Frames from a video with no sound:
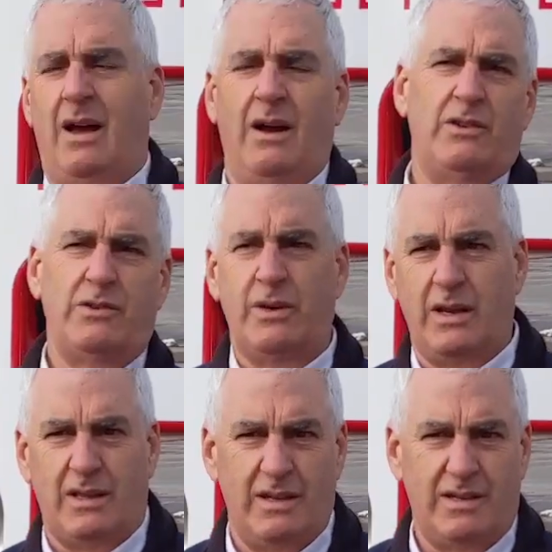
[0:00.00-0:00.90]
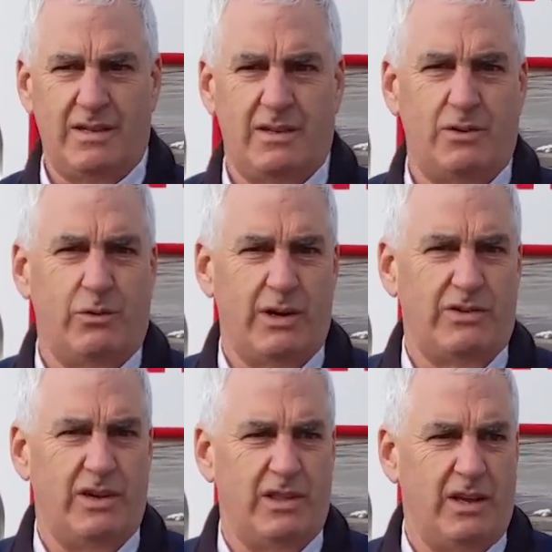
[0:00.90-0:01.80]
I also get this
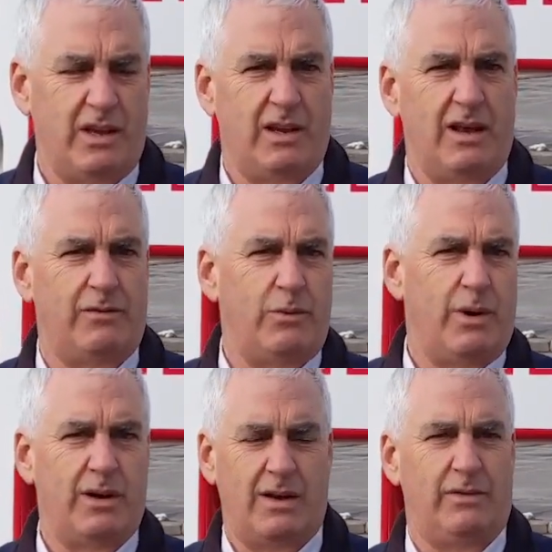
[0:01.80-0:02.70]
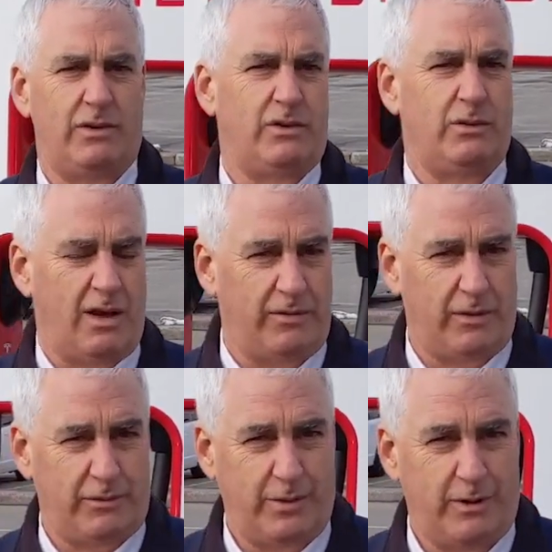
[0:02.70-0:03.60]
question, the level one, level two, level
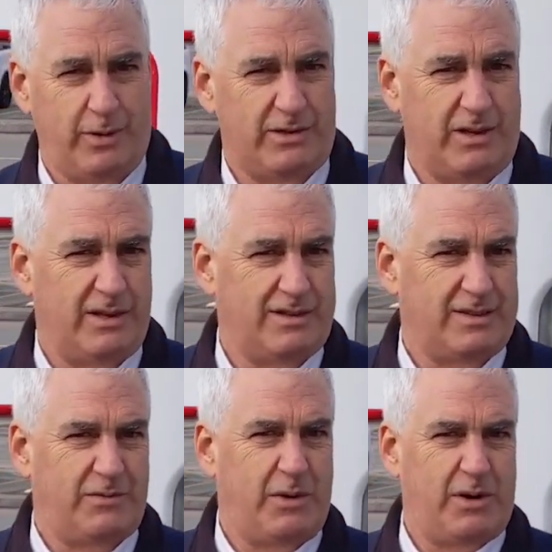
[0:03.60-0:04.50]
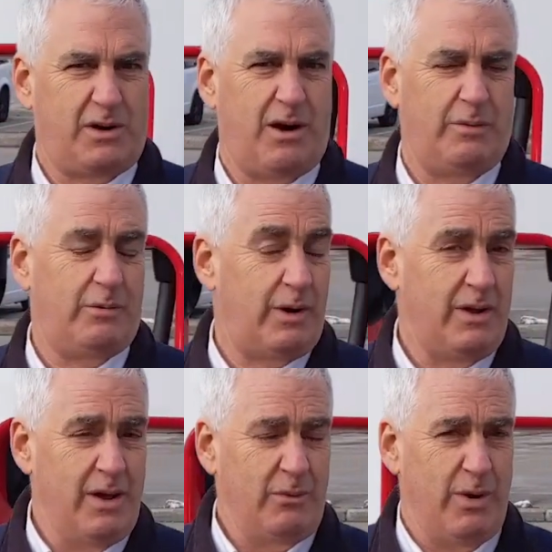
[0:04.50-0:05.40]
three question. This is a very common one.
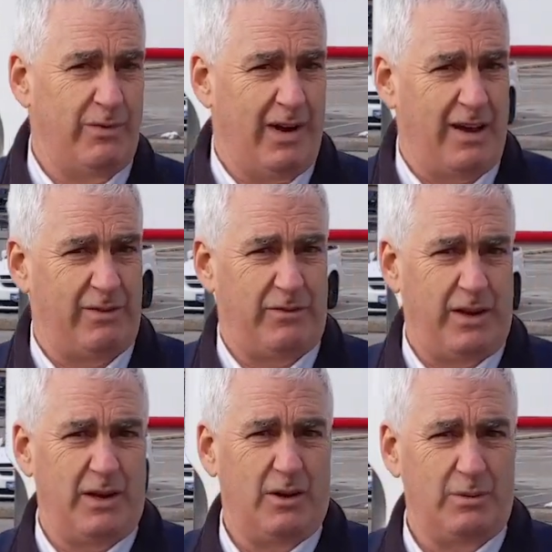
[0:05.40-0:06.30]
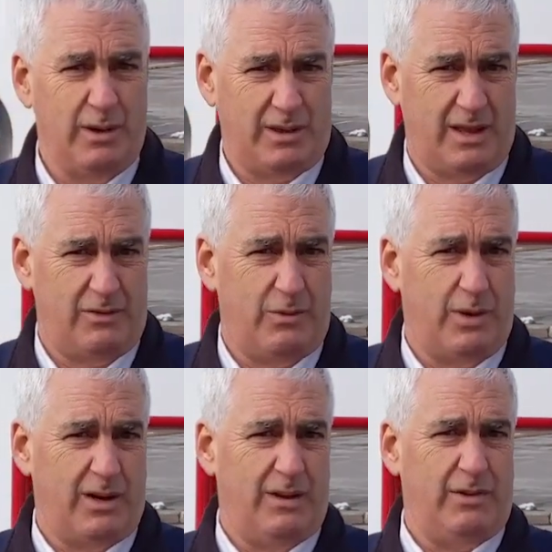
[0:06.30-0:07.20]
We even have a video with level
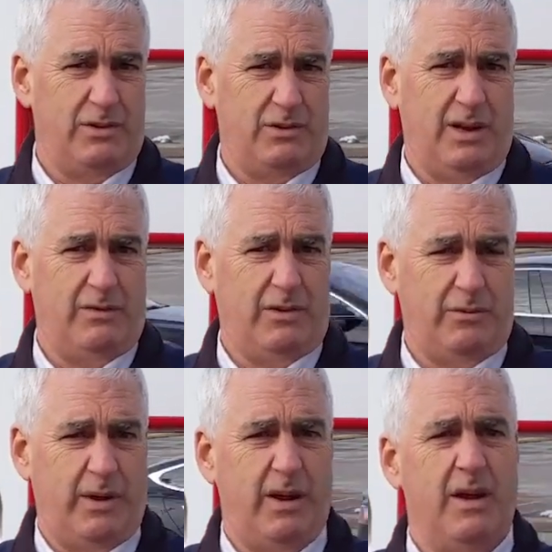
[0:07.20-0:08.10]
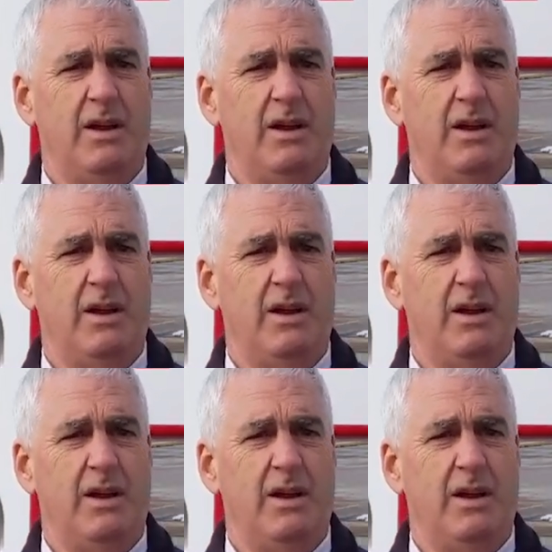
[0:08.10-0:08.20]
one, level two, level three.